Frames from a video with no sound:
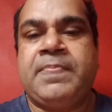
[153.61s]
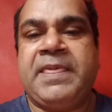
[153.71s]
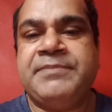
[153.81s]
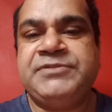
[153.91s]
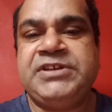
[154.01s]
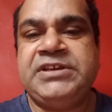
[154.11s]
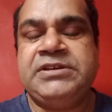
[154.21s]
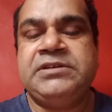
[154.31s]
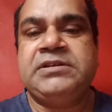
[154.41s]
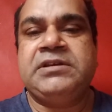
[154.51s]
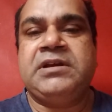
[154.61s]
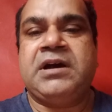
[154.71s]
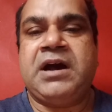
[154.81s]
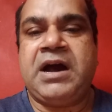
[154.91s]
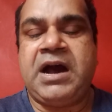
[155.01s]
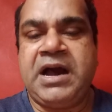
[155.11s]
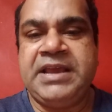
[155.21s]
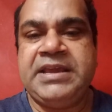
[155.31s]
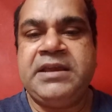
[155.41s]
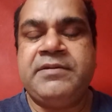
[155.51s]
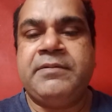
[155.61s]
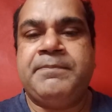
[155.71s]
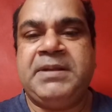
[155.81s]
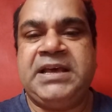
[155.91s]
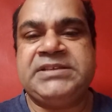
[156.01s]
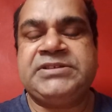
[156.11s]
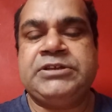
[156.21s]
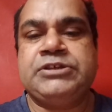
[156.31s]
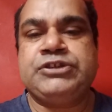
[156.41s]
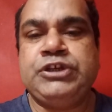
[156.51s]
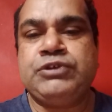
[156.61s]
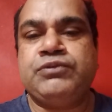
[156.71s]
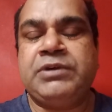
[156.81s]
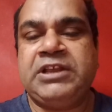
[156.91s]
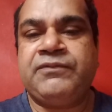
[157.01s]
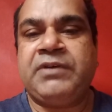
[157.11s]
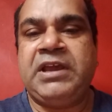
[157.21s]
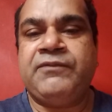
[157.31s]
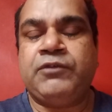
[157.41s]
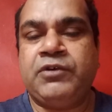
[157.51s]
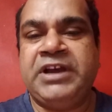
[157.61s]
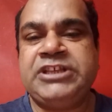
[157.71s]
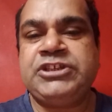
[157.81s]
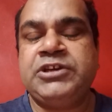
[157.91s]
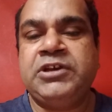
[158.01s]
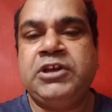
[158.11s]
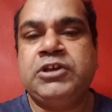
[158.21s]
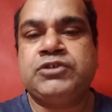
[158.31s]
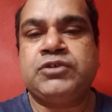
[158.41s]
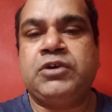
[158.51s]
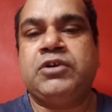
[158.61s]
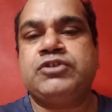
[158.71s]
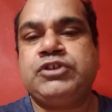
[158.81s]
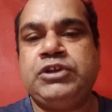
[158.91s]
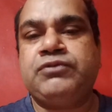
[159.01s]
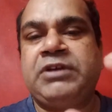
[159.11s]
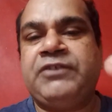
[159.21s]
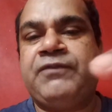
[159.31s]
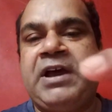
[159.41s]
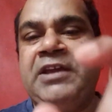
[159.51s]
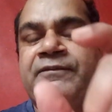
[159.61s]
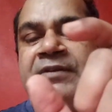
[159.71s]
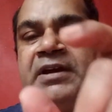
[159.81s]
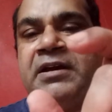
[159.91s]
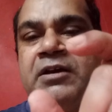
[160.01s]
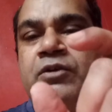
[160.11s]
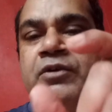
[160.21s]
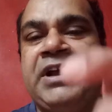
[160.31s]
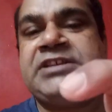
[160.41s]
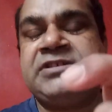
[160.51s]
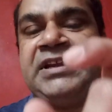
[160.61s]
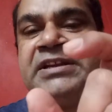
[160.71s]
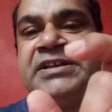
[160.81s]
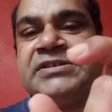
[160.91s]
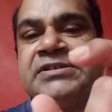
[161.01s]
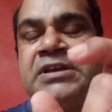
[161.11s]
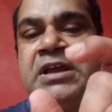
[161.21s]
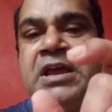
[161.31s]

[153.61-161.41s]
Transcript: Mg I plus C2H5OH, so C2H5OH, that is